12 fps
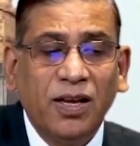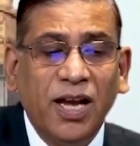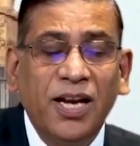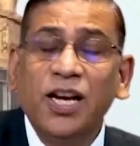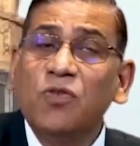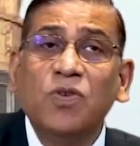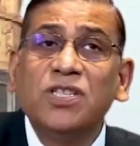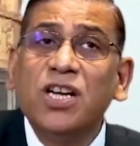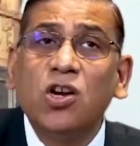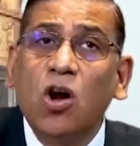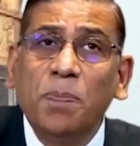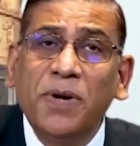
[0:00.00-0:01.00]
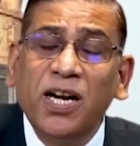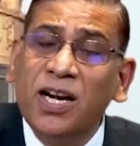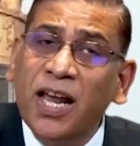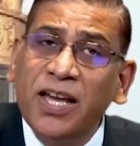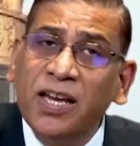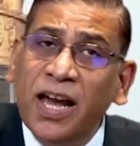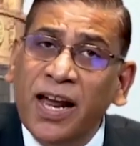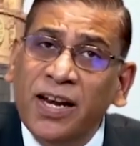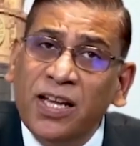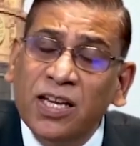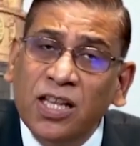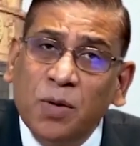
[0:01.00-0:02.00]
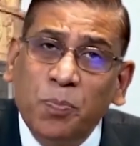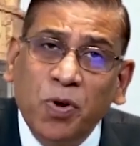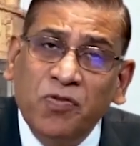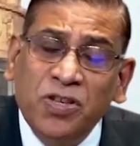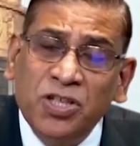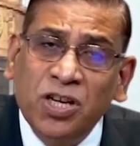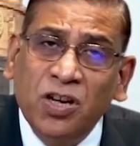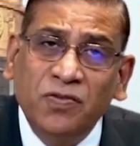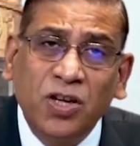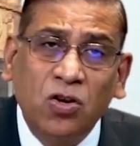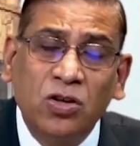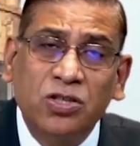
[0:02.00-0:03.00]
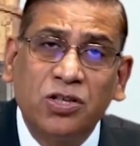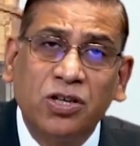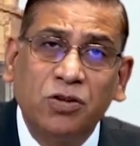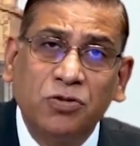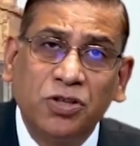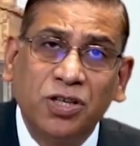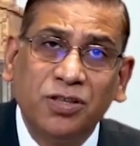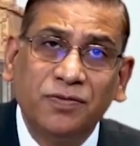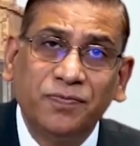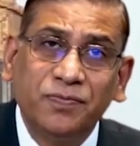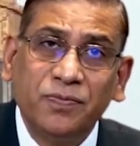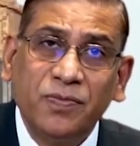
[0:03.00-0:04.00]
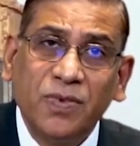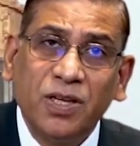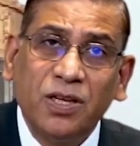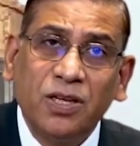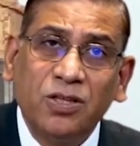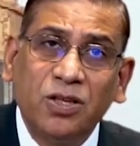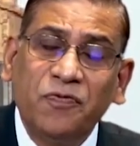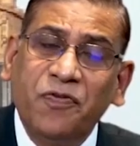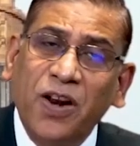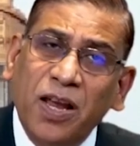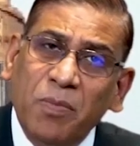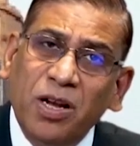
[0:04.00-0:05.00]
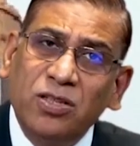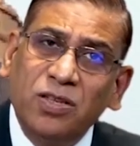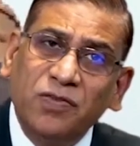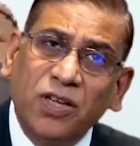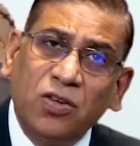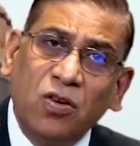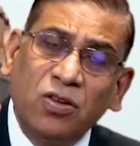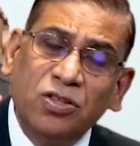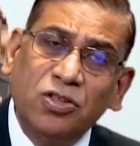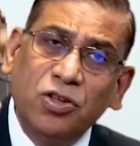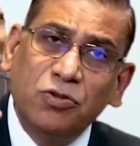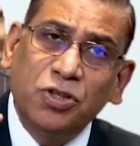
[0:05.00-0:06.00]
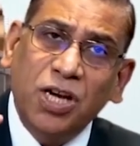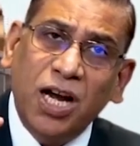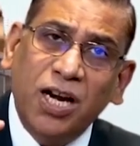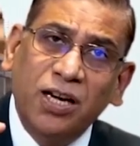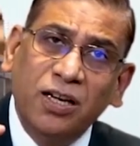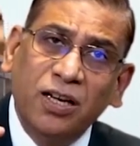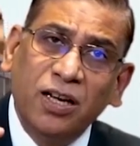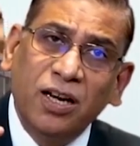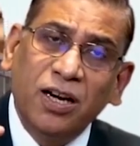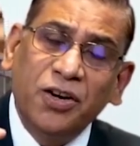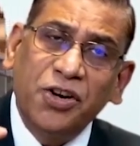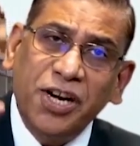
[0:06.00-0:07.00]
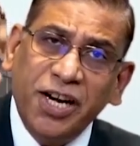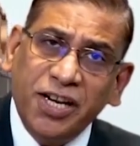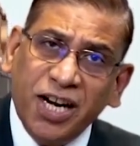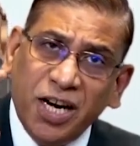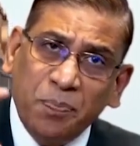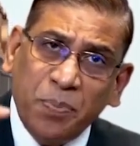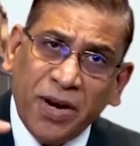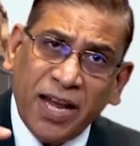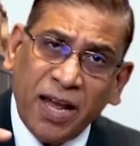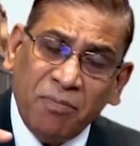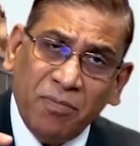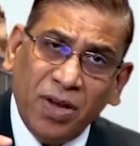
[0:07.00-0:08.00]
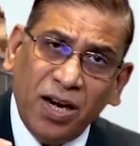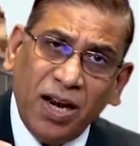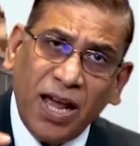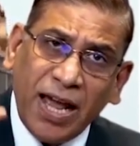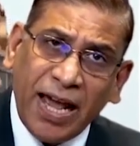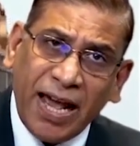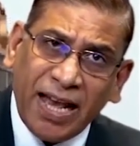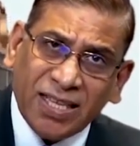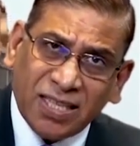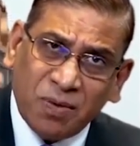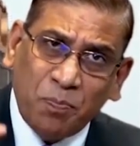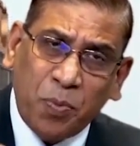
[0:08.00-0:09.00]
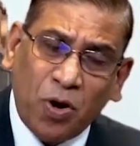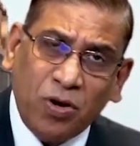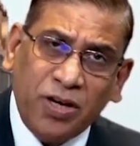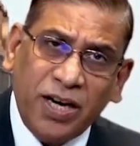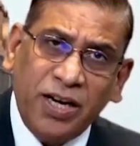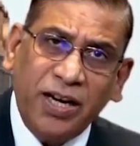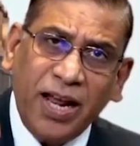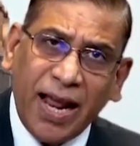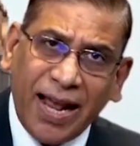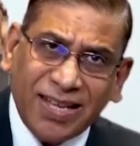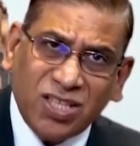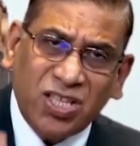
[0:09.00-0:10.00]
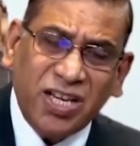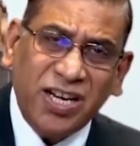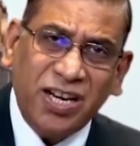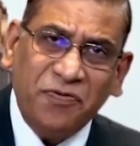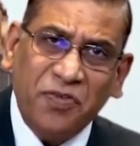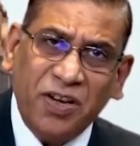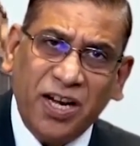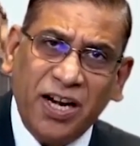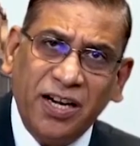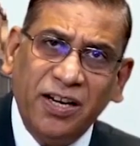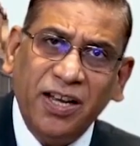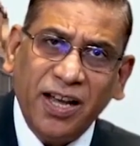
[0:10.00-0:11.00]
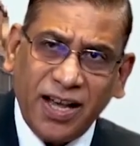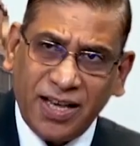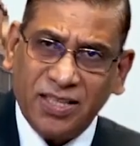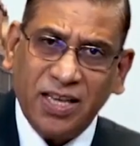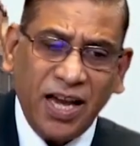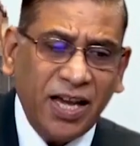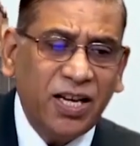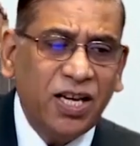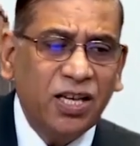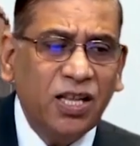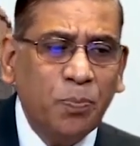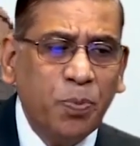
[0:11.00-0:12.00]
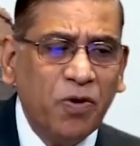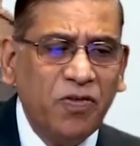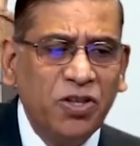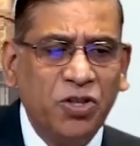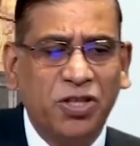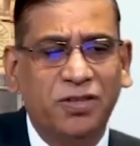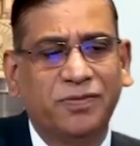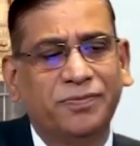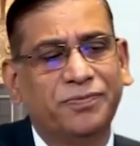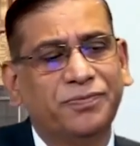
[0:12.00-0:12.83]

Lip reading: and it was adopted like any other provision of the Constitution. So framers of the Constitution treated preamble as important, as significant as any other provision.